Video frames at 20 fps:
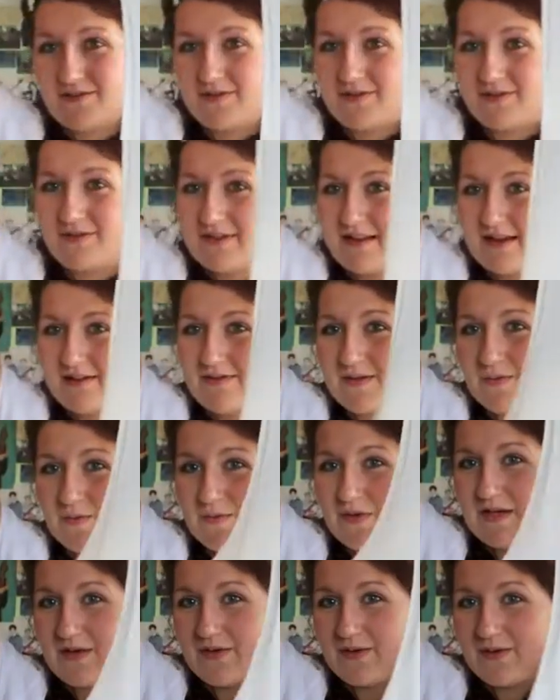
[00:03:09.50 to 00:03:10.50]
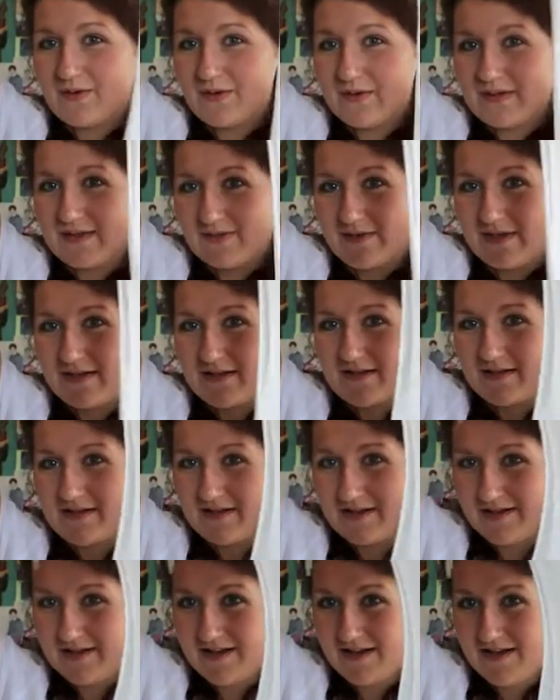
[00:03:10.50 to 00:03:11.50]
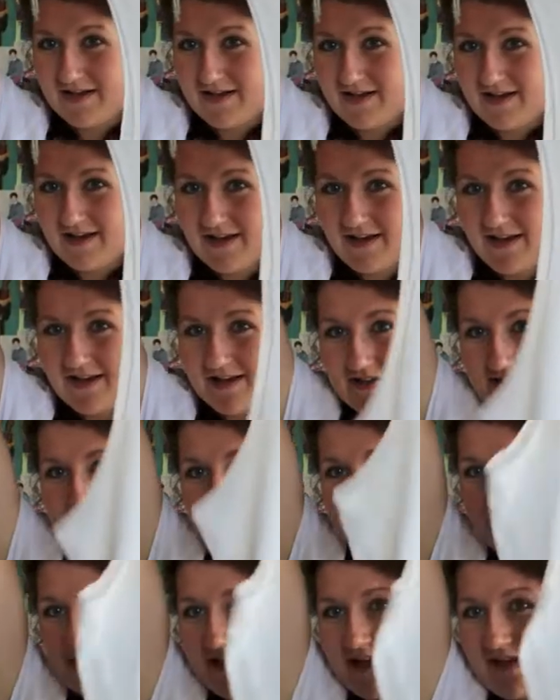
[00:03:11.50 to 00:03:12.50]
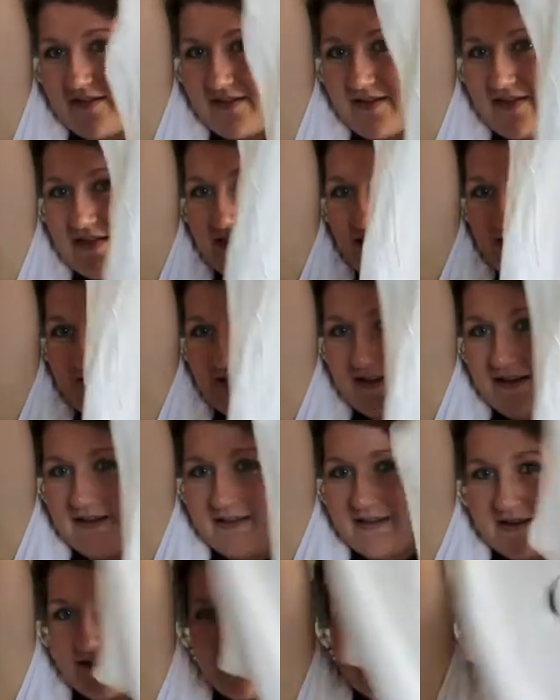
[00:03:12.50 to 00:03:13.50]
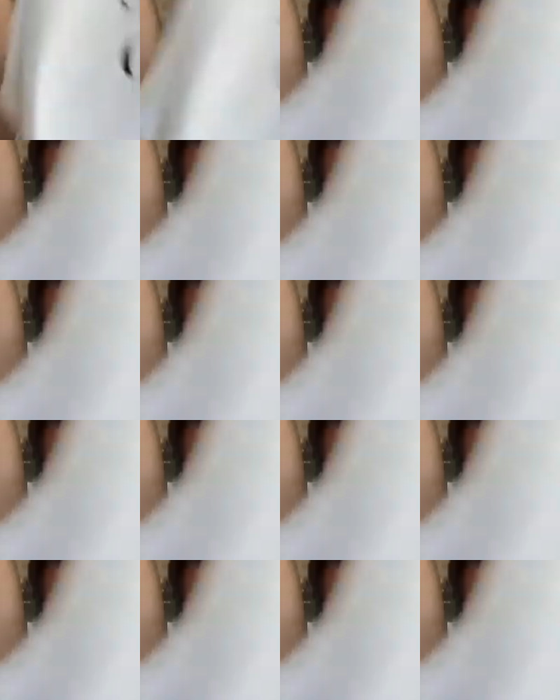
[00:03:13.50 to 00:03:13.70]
thought that was pretty cool as well. And I didn't really have anything like that.